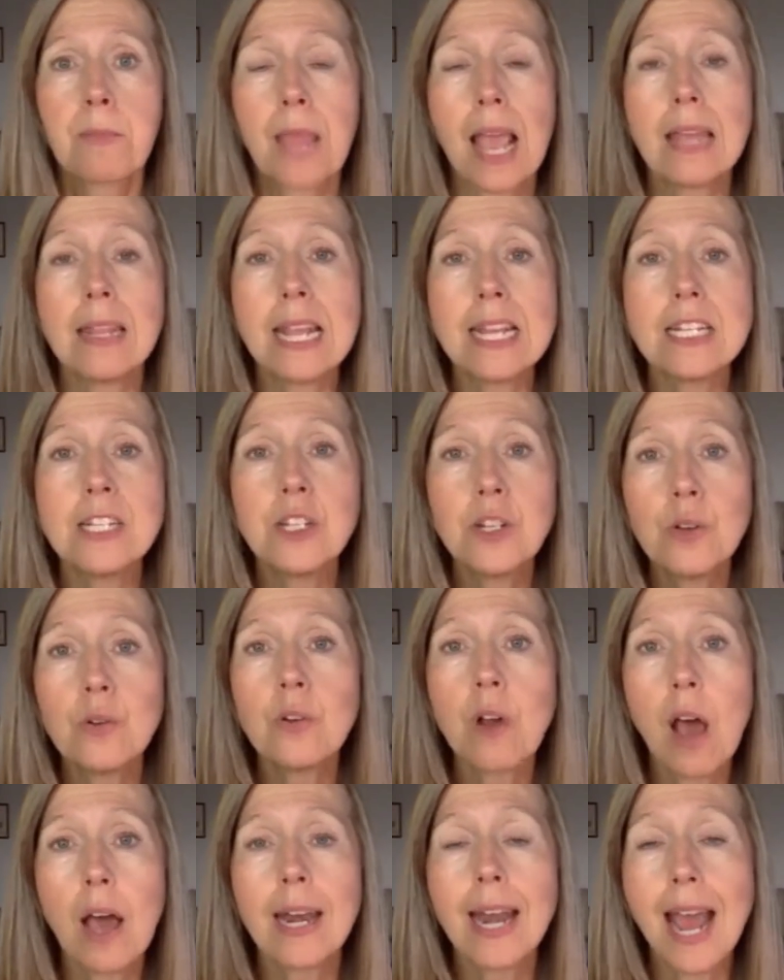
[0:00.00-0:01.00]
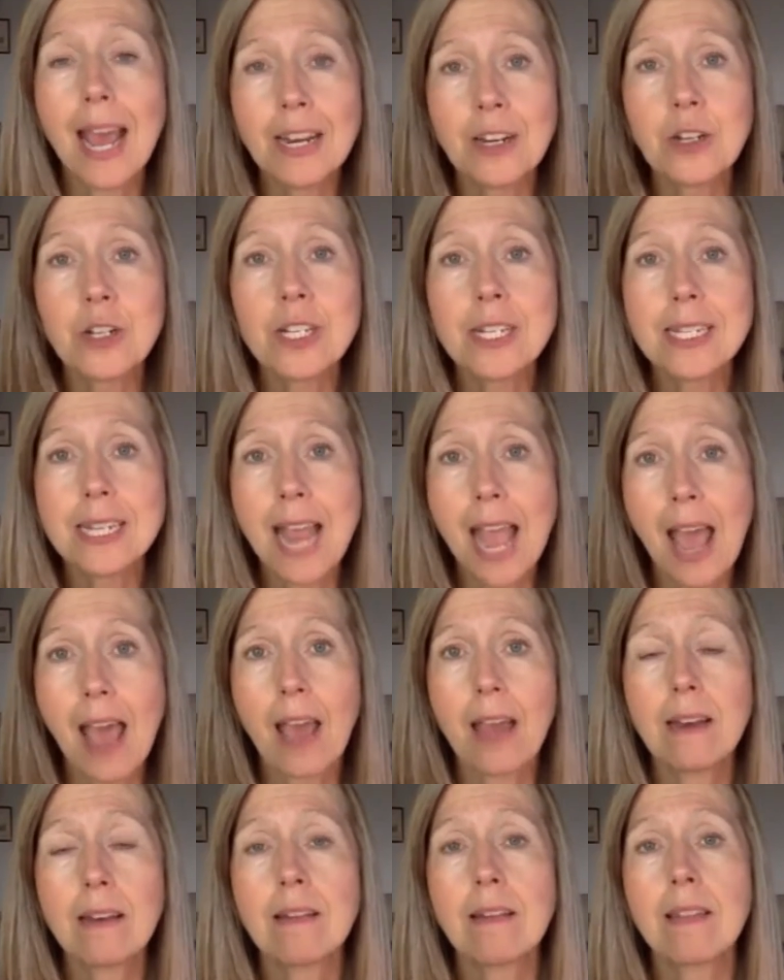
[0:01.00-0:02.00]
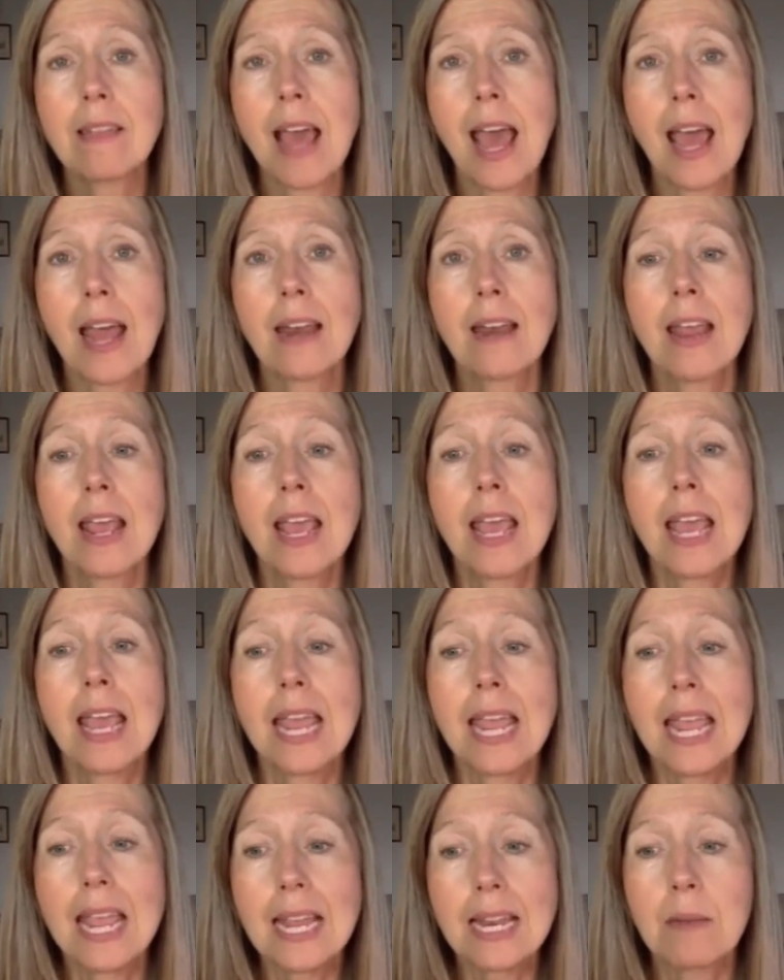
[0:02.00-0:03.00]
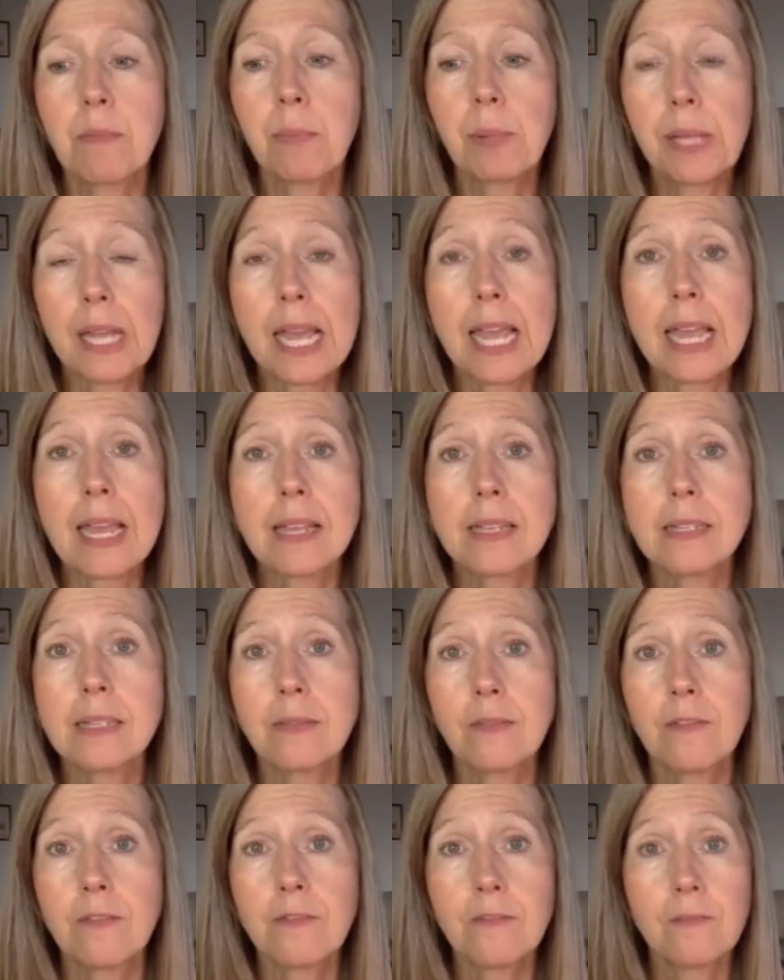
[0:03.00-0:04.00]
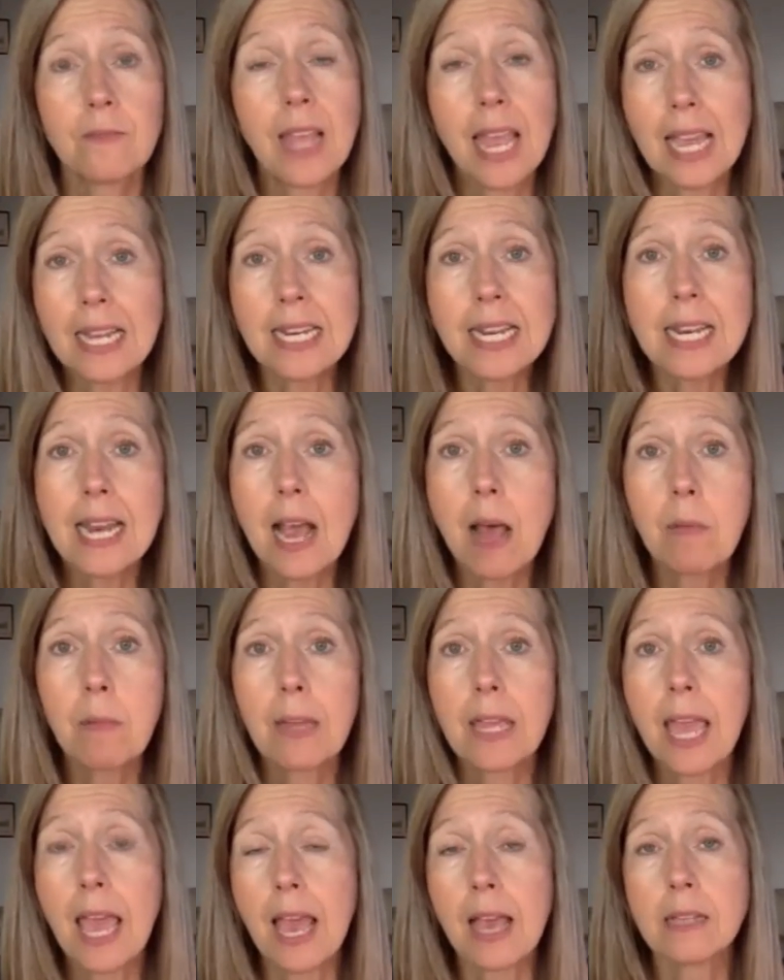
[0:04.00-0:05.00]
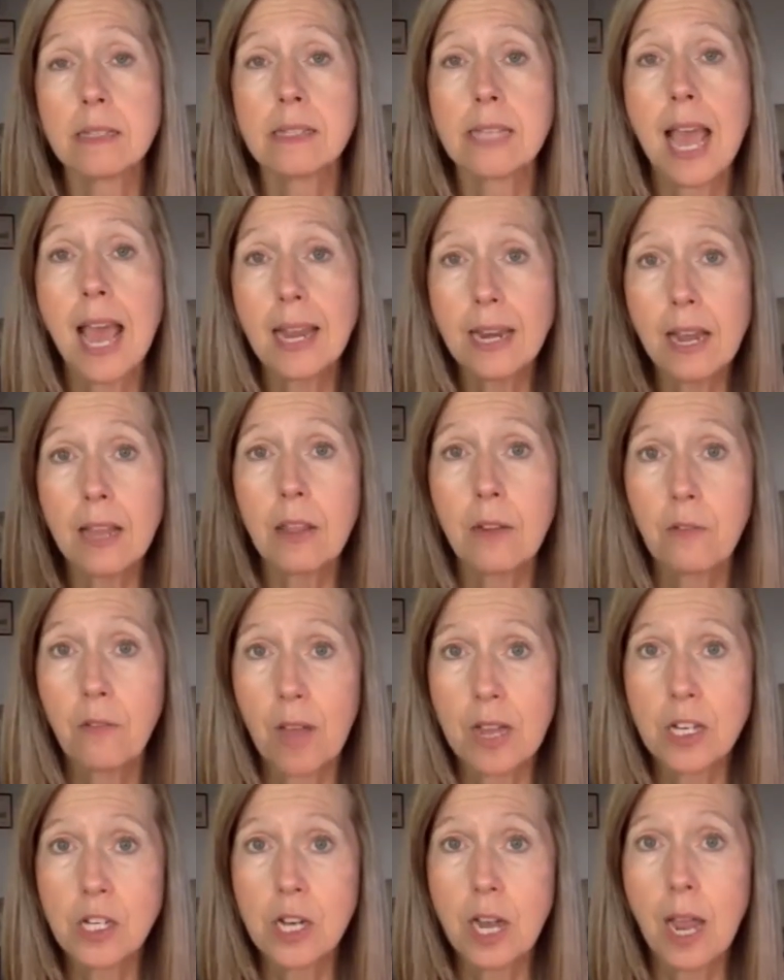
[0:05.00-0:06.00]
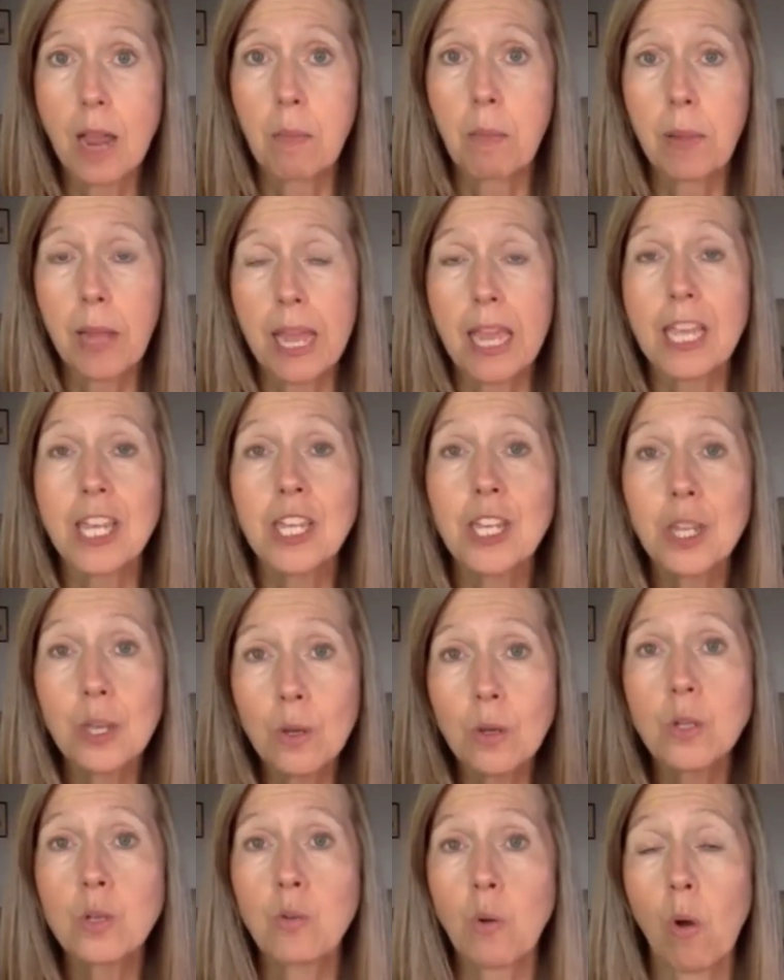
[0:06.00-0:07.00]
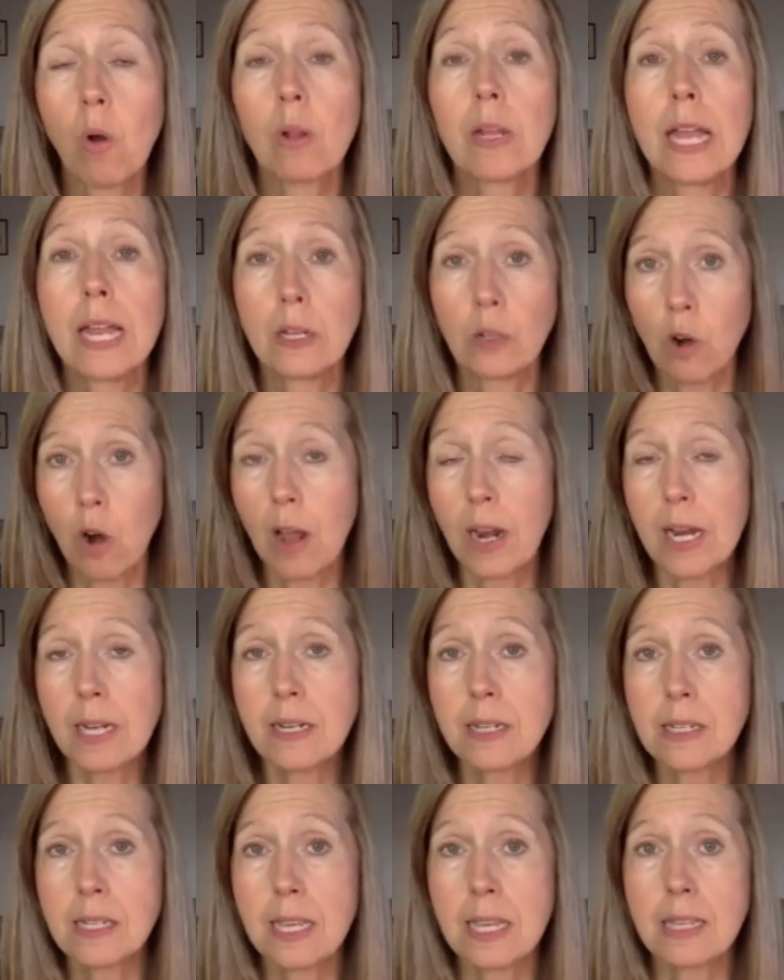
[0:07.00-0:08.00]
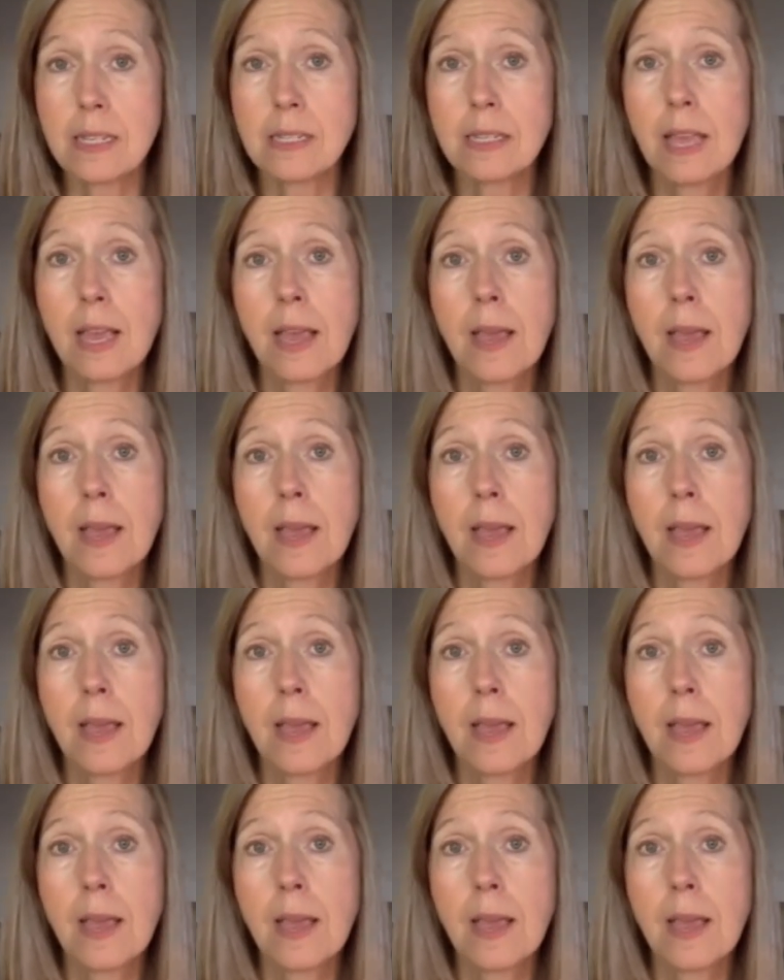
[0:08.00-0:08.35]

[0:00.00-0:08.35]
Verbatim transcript: And they do not understand that it plays, Candida albicans and other fungi play a huge role in chronic disease.